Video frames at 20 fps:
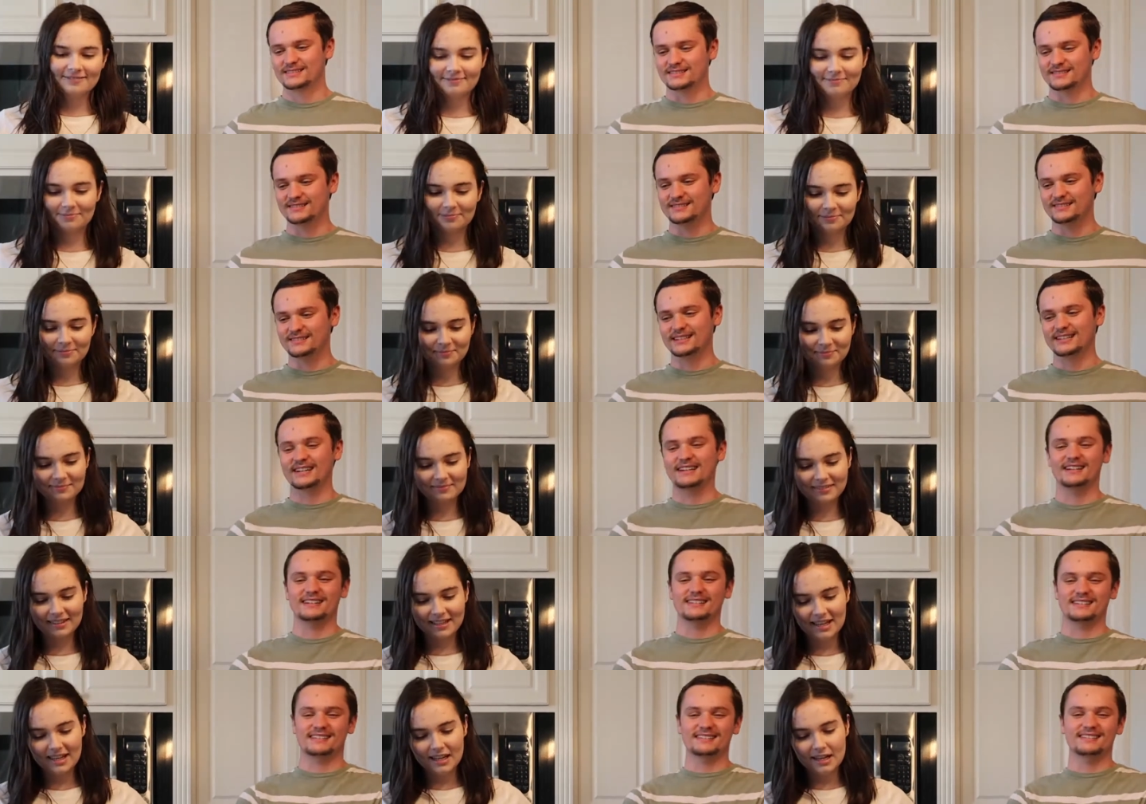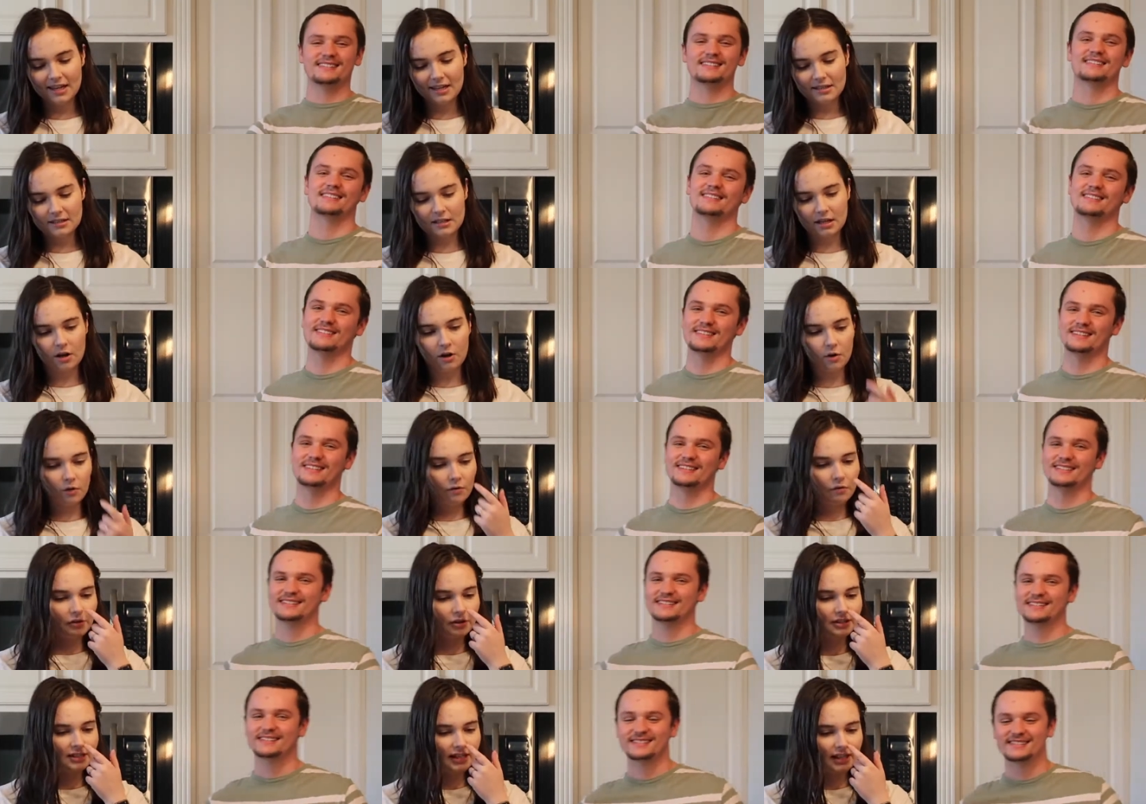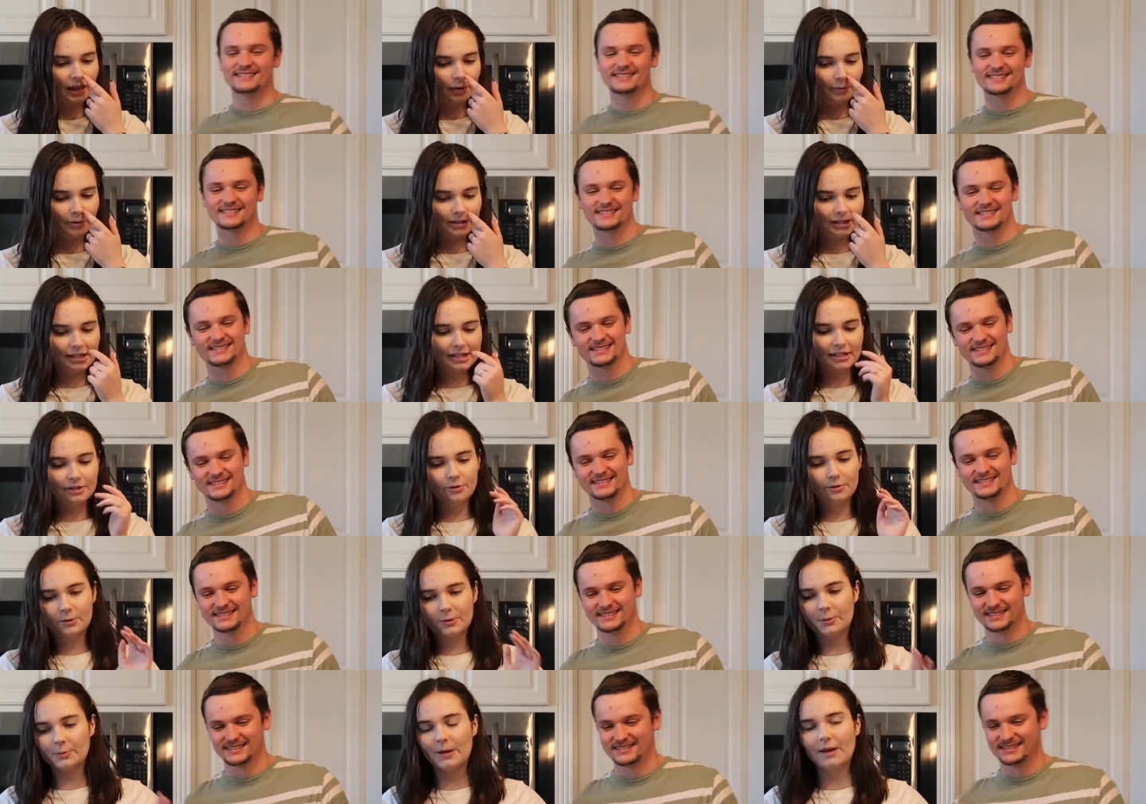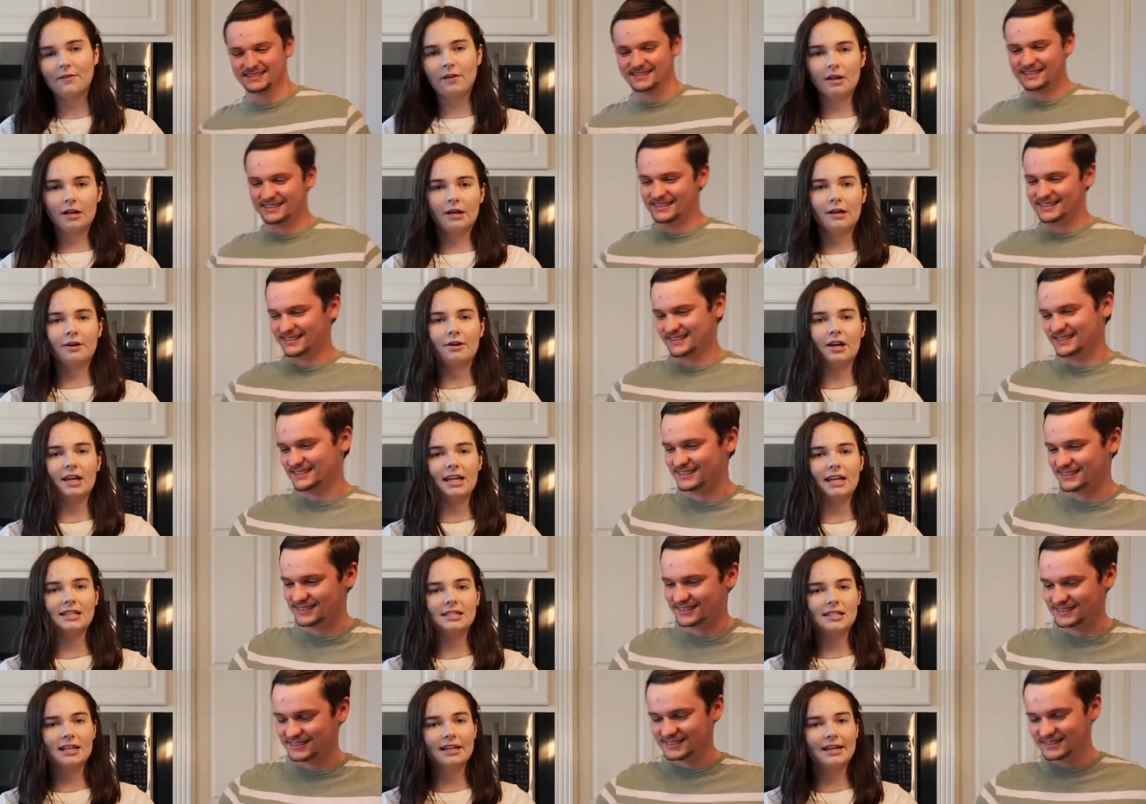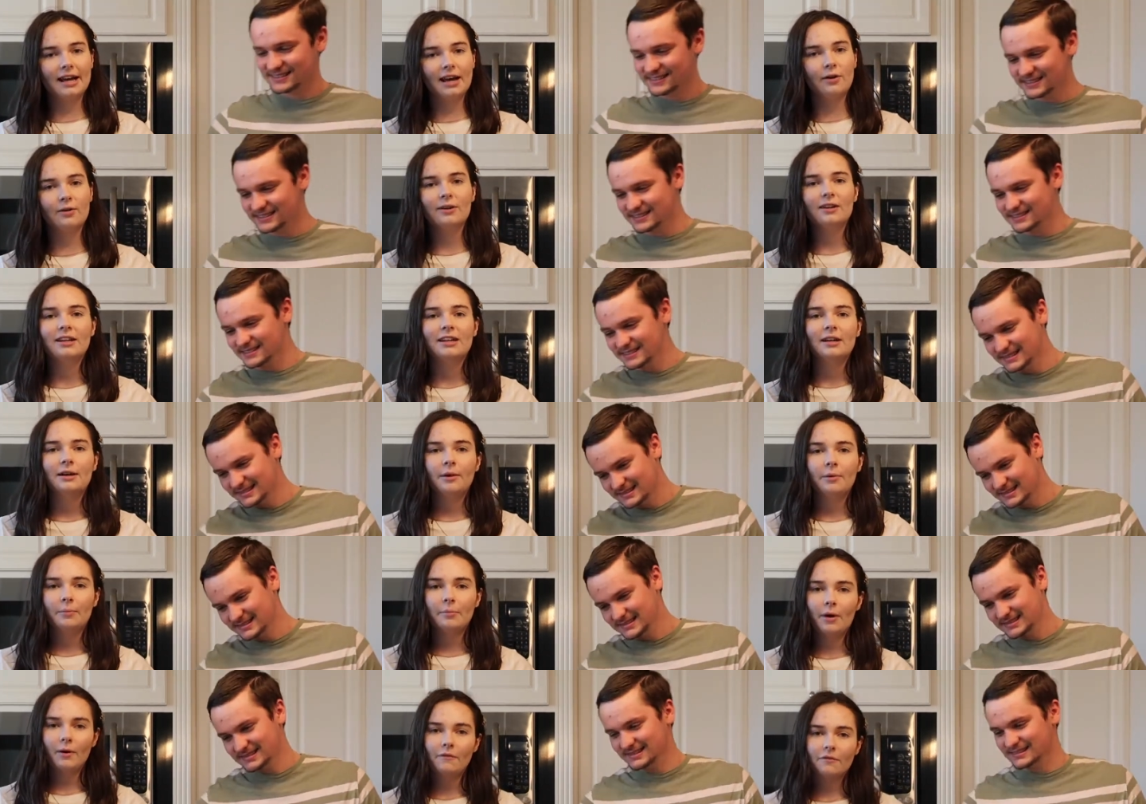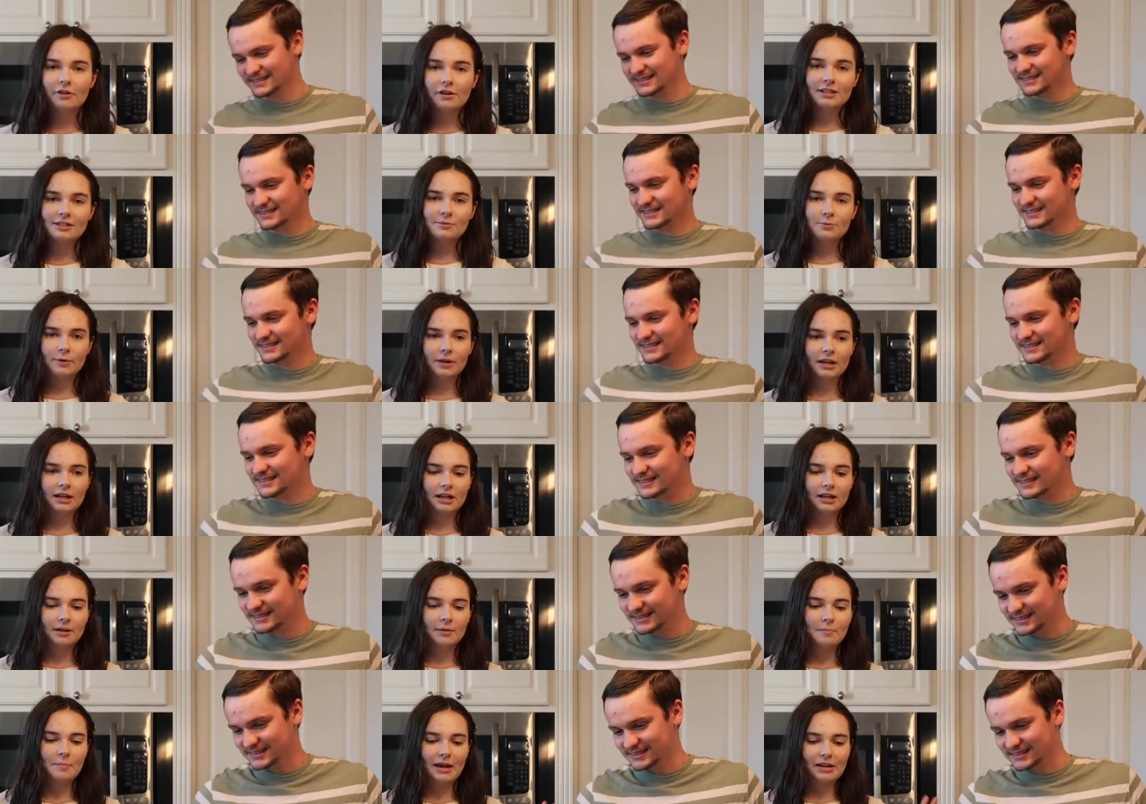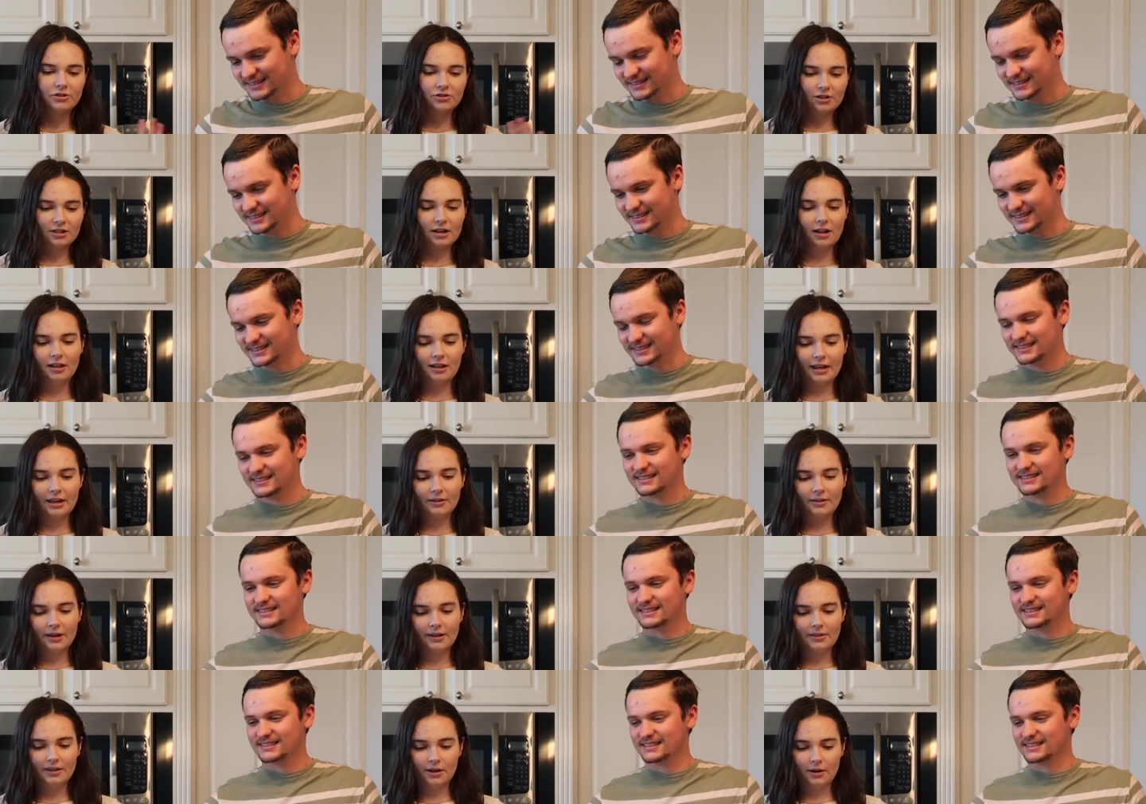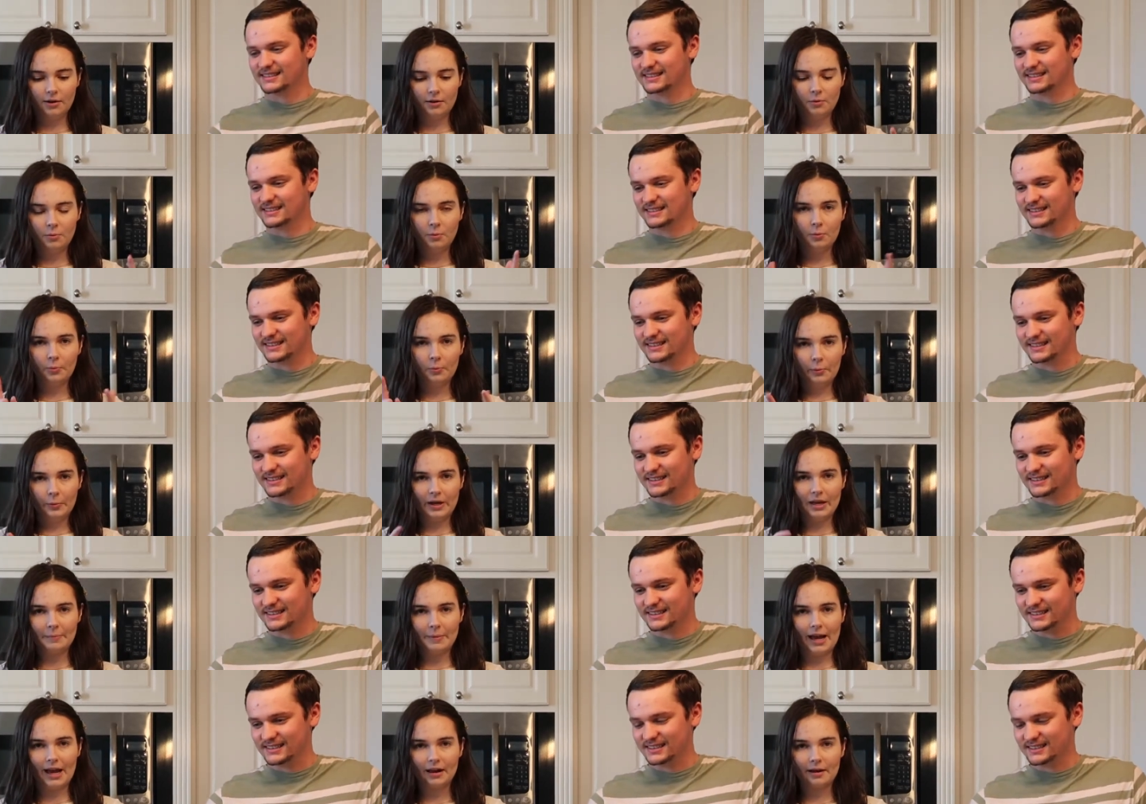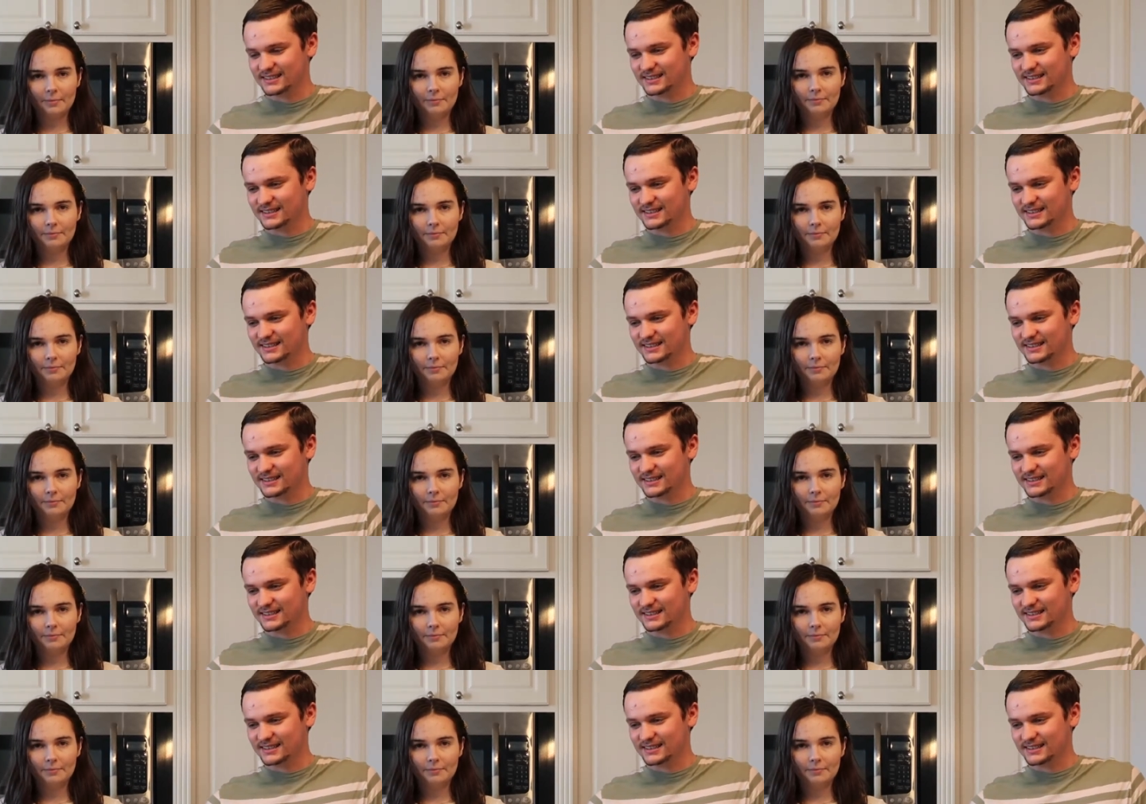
Speaker 1: Ooh, yes. So first thing that we're gonna do is we have all our ingredients laid out, but first we're gonna measure it all out and then we'll get back.